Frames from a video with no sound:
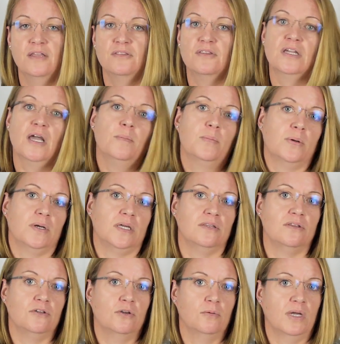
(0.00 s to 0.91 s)
the
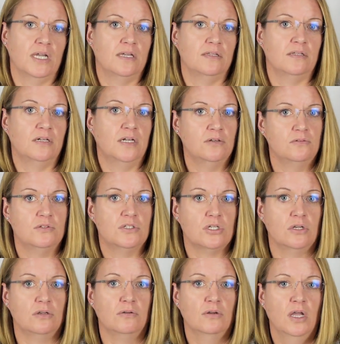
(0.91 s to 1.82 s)
company that you're making the loan
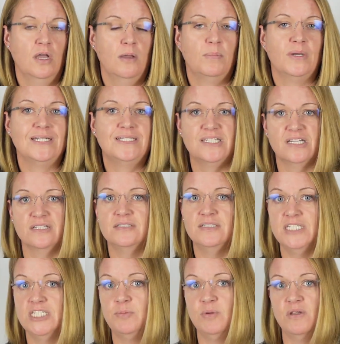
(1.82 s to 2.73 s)
to, but it
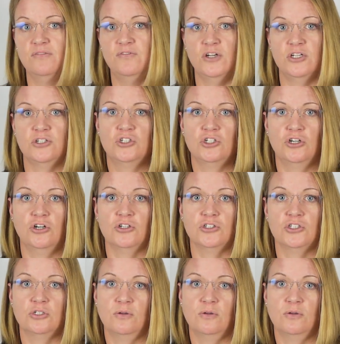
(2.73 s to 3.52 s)
does need to be a first charge.